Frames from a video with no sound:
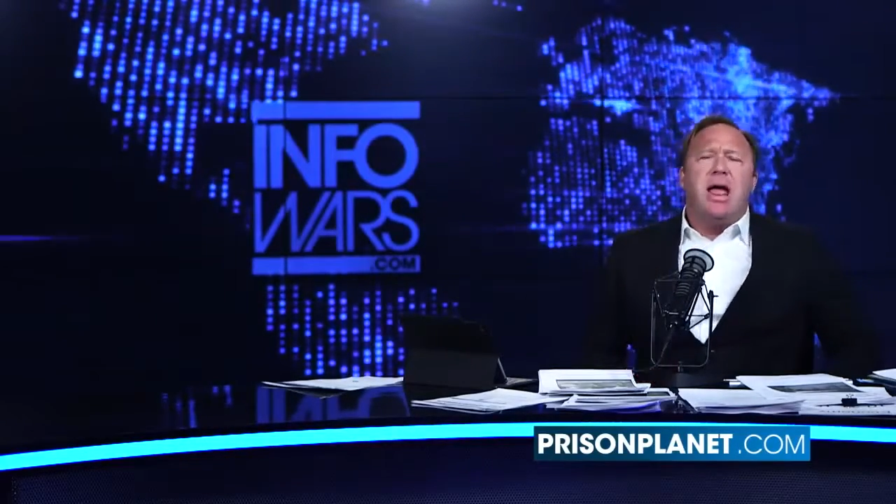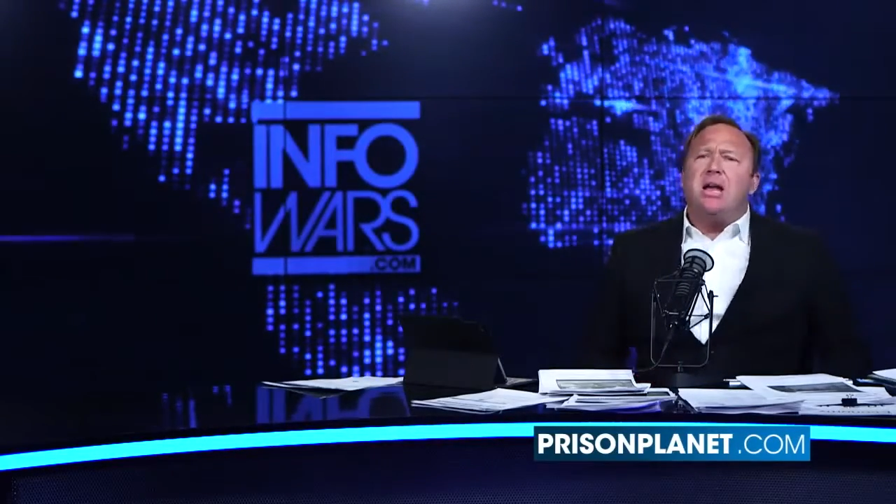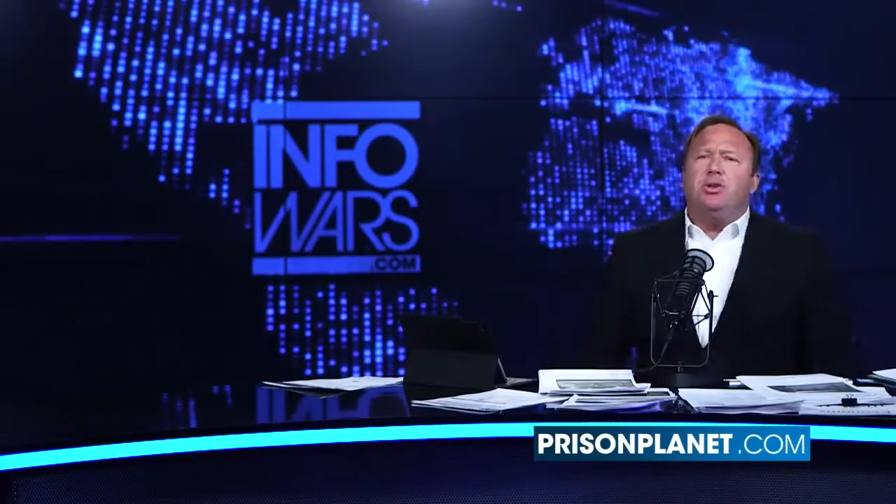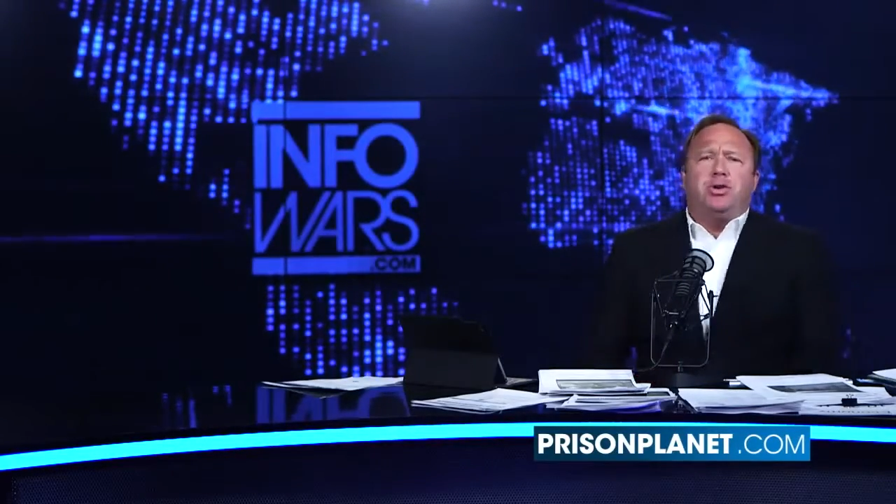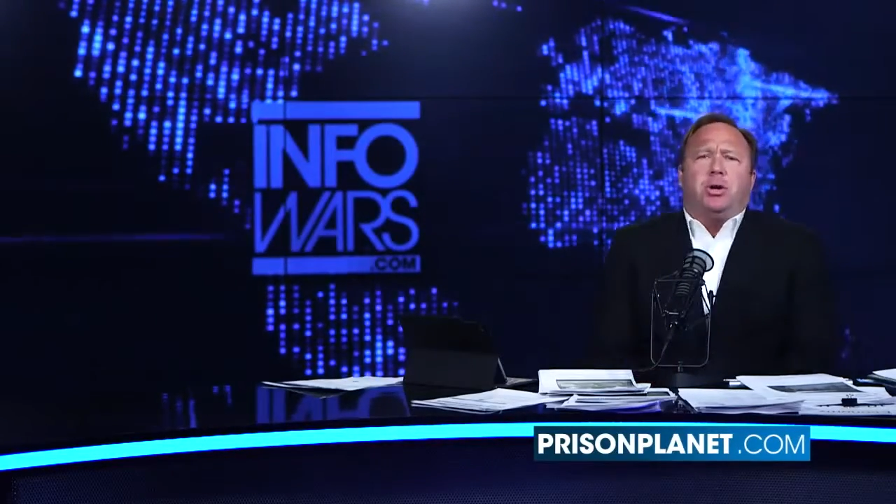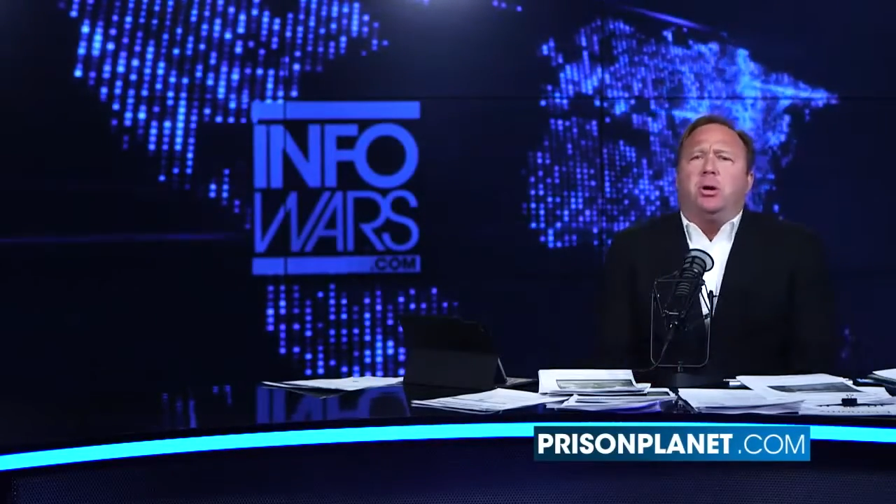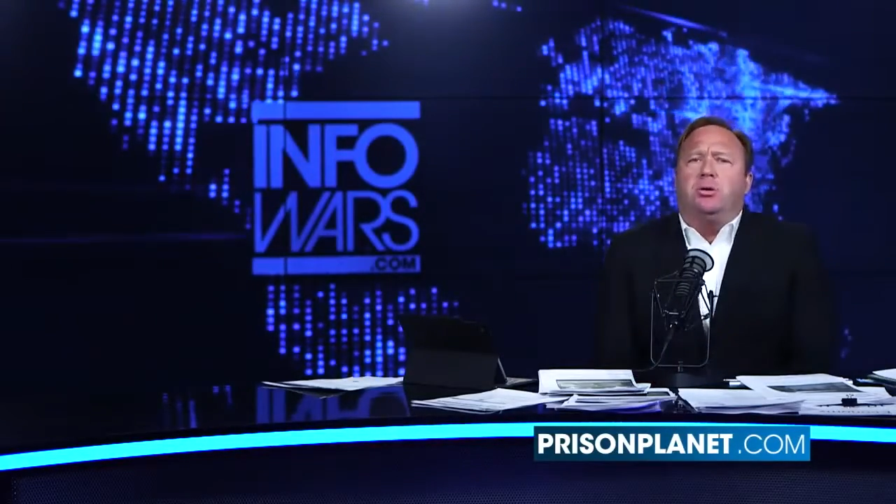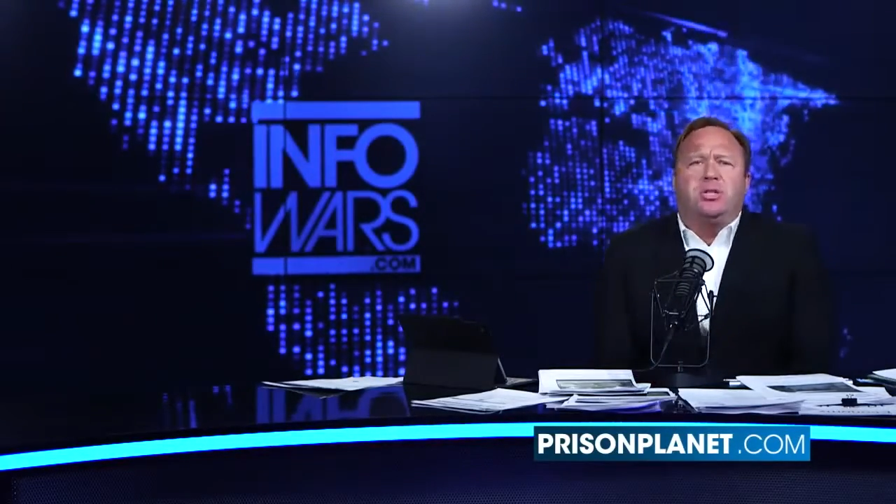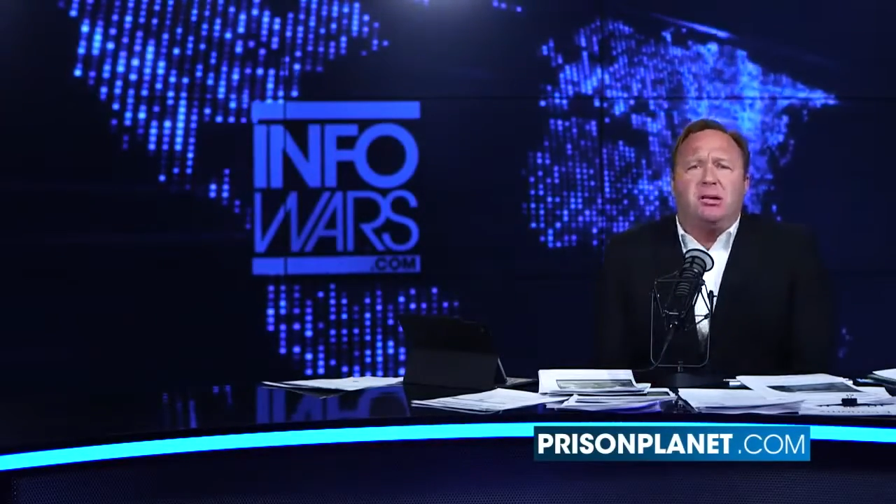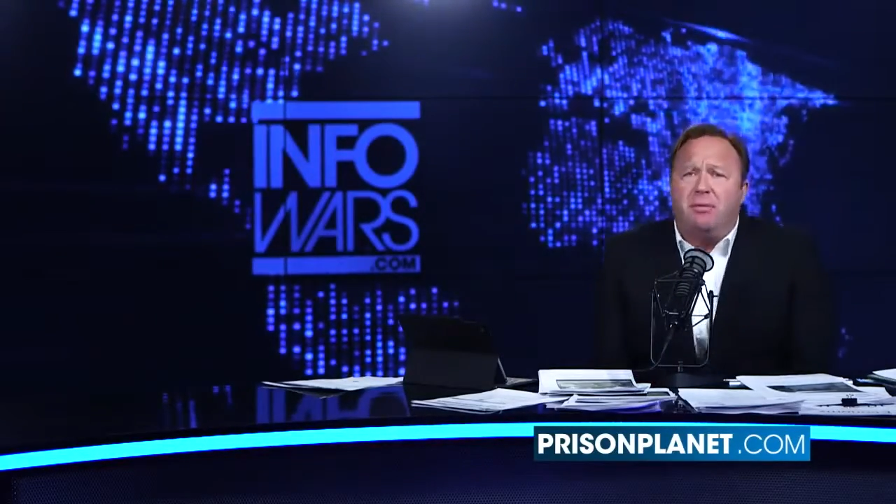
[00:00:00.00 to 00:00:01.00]
And
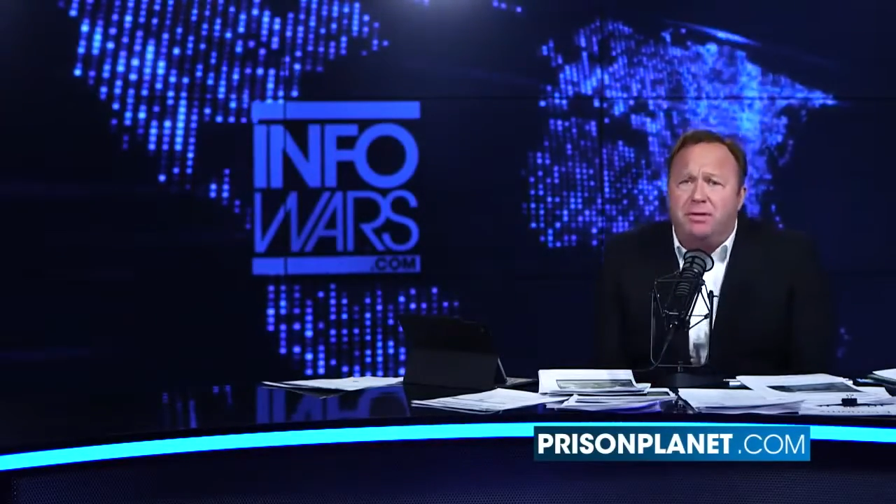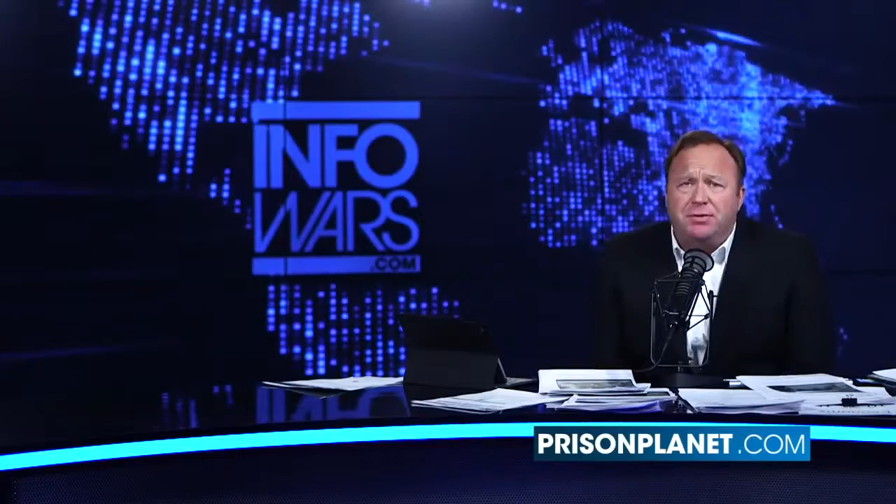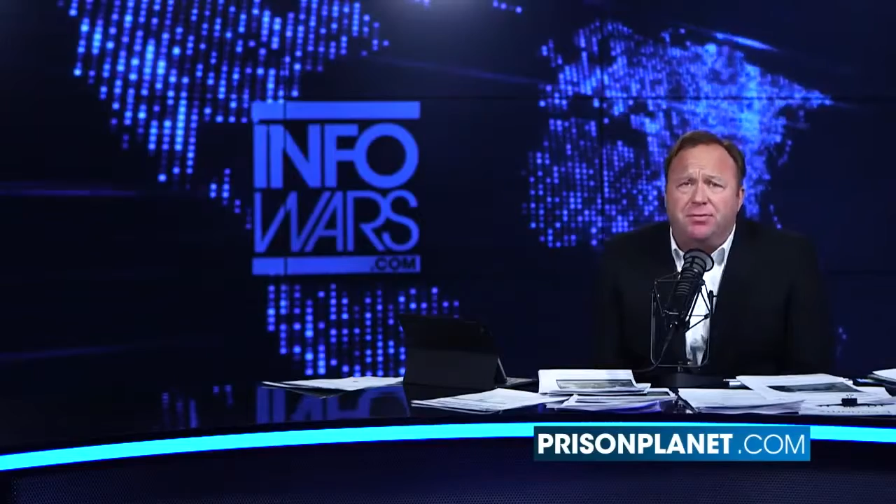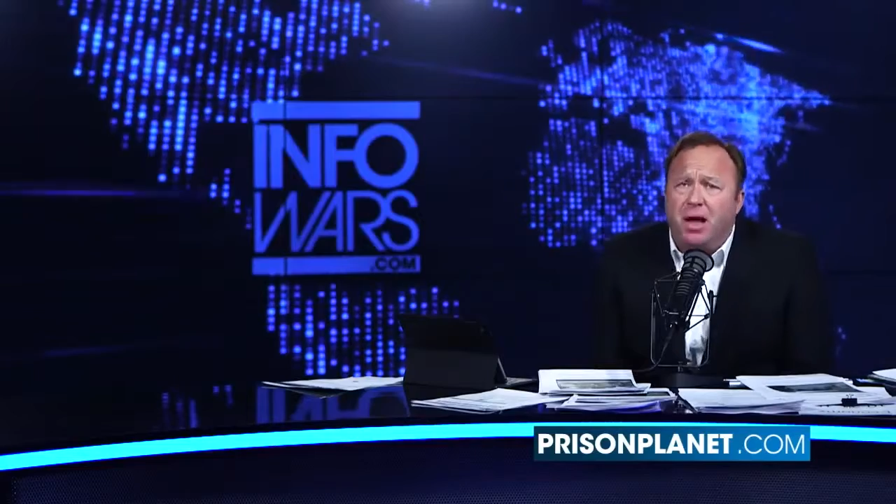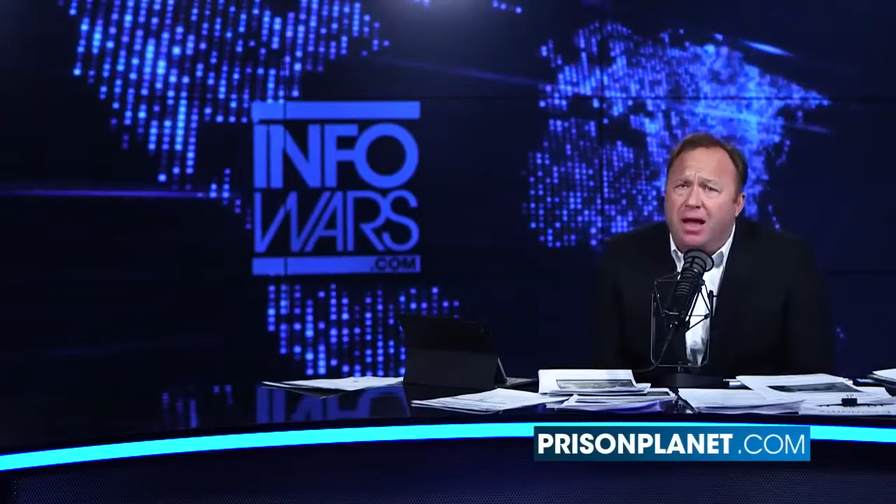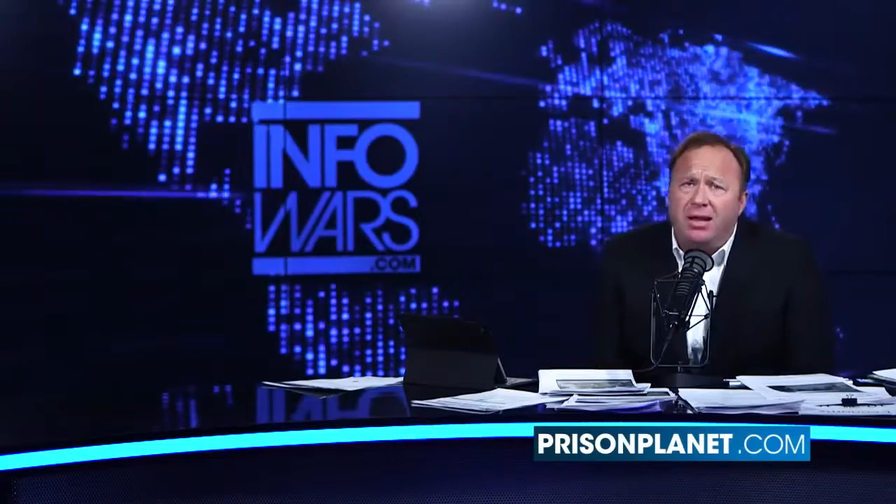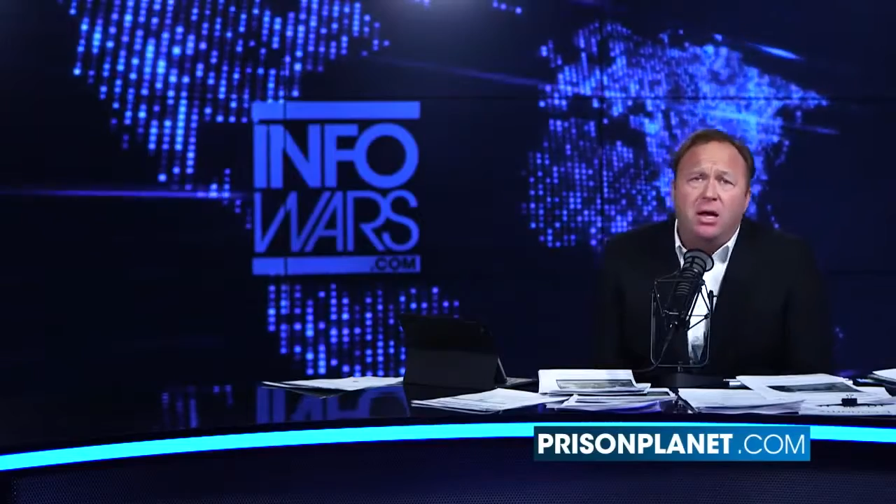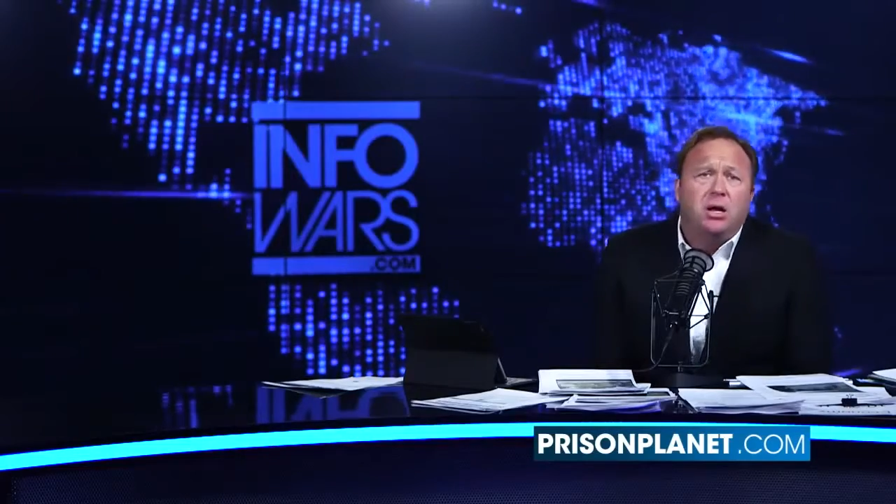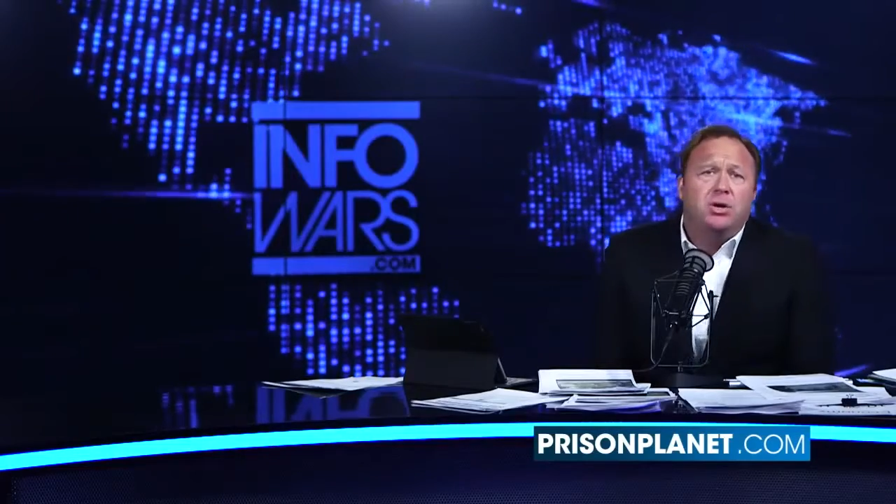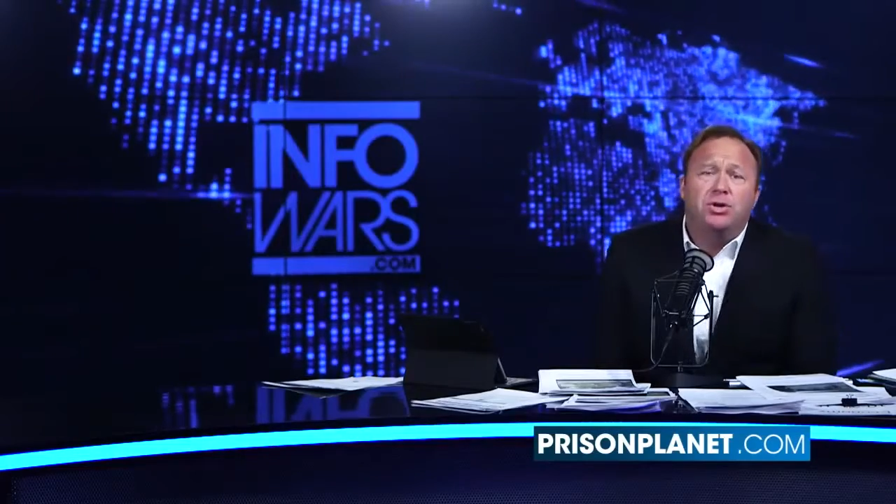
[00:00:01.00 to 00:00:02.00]
sure, some of it's fun.